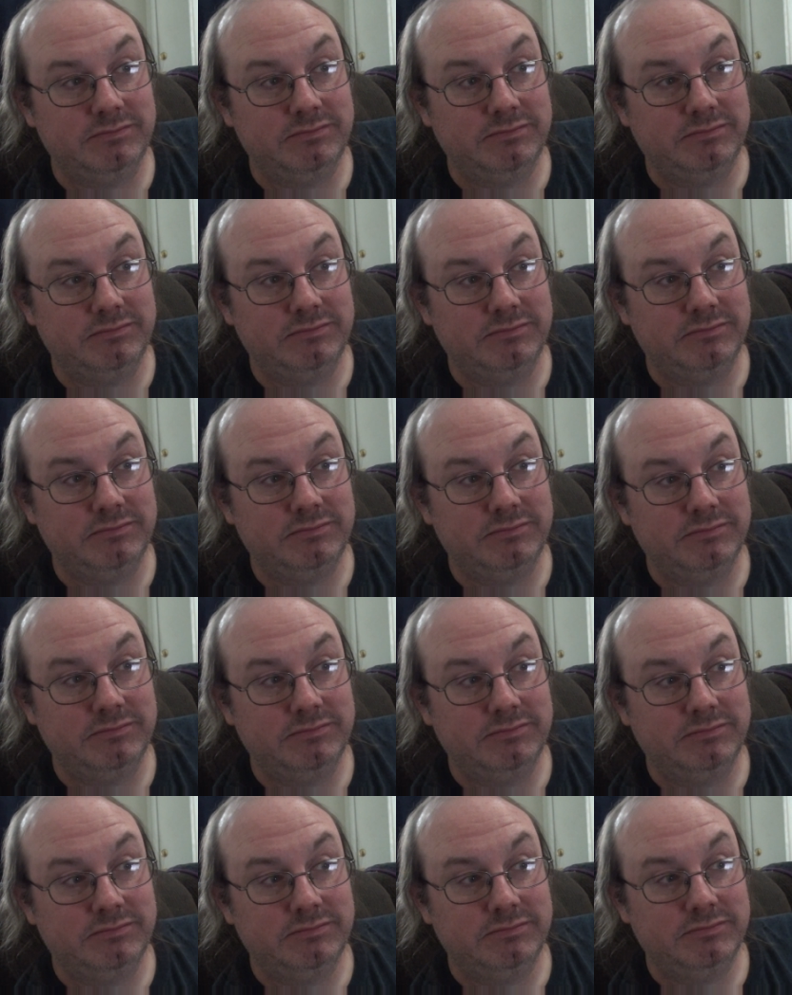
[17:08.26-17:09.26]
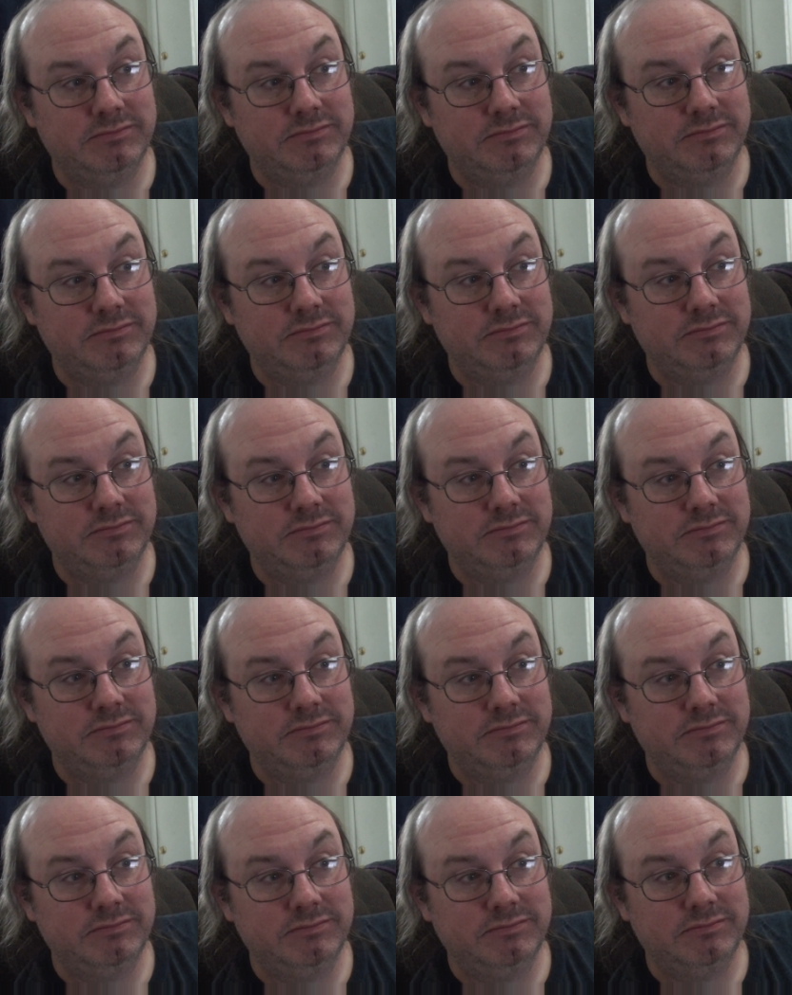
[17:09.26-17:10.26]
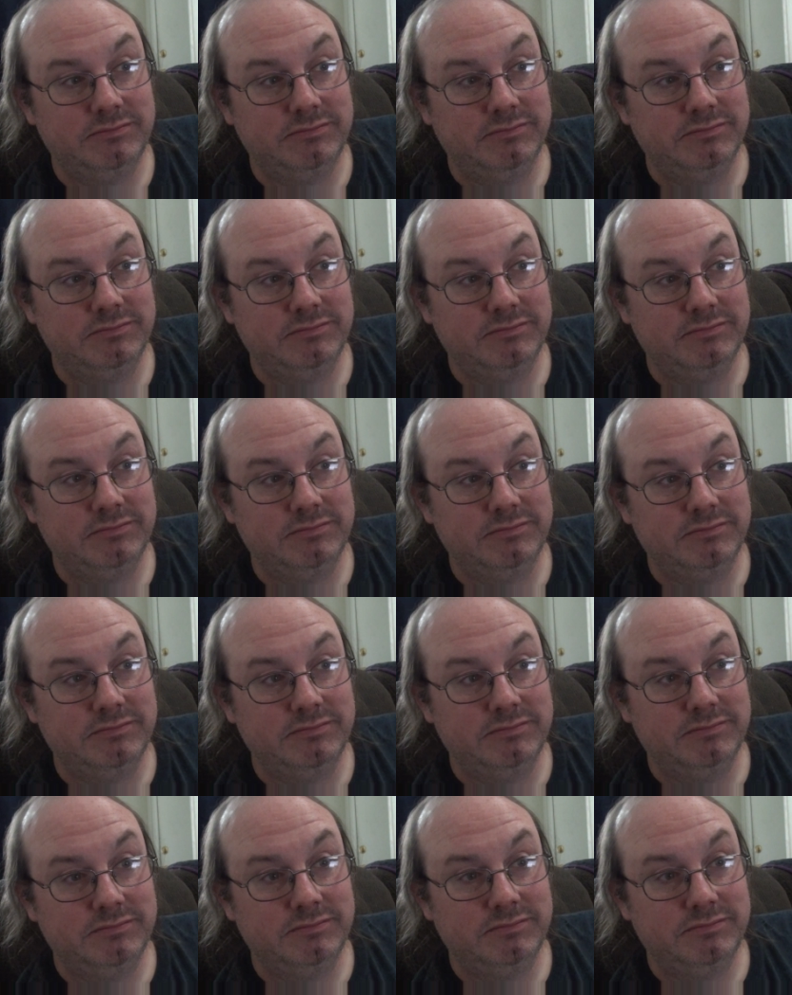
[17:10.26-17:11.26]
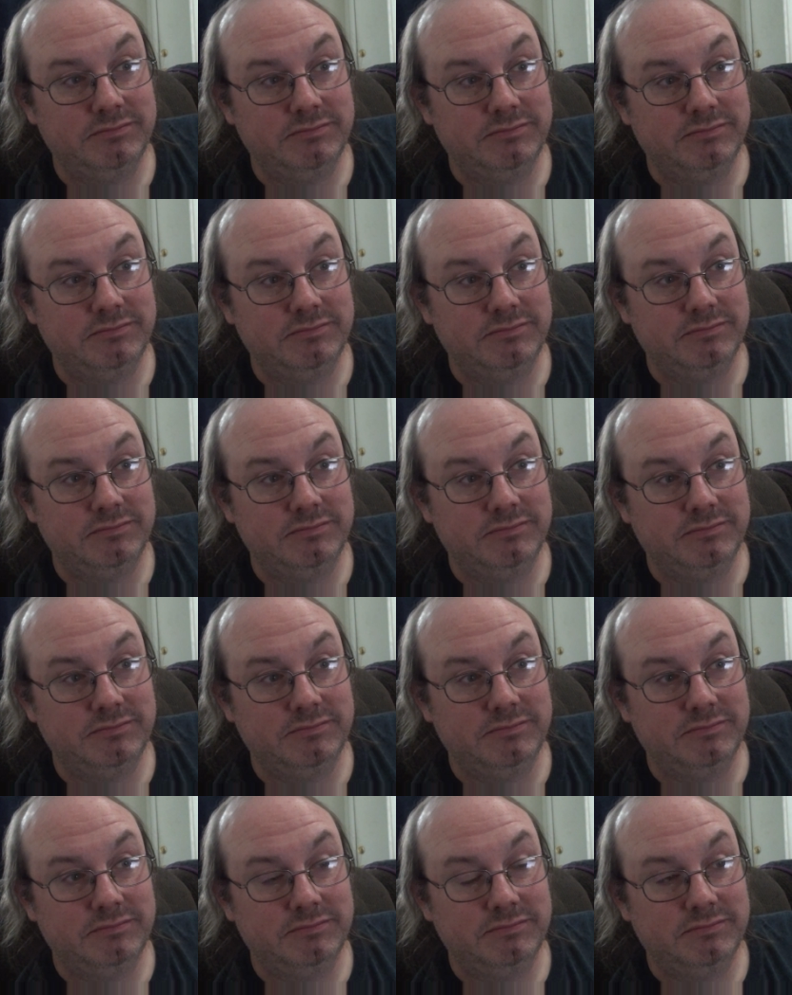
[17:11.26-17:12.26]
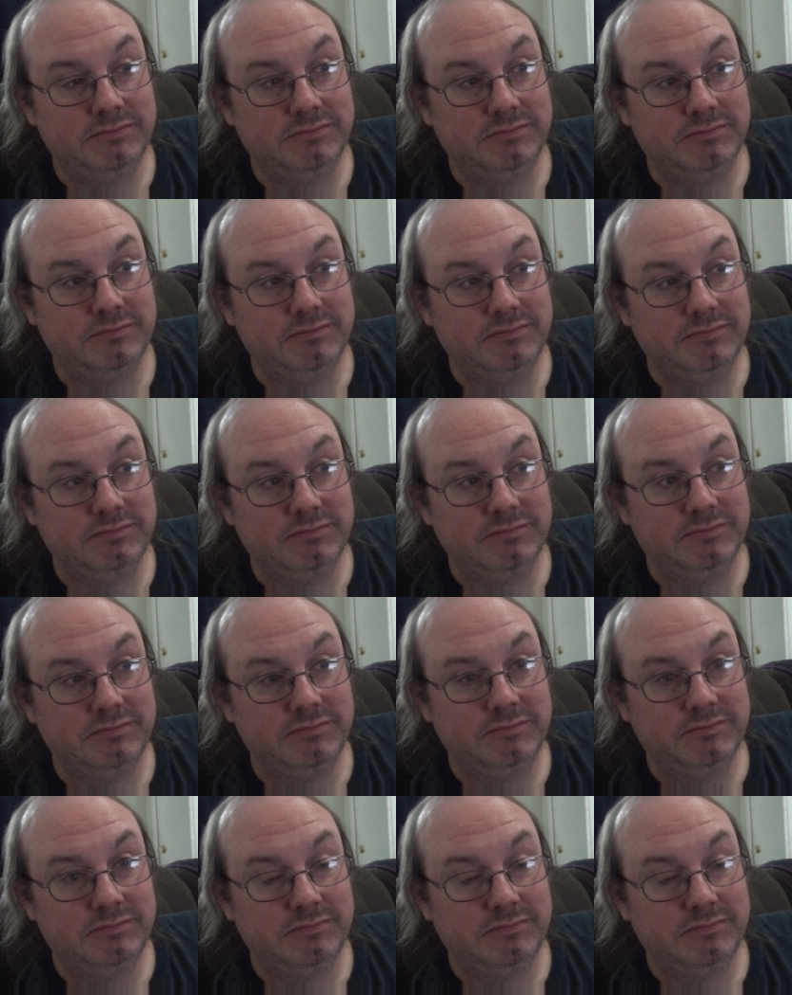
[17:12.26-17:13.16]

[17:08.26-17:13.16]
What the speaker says: (no one is talking)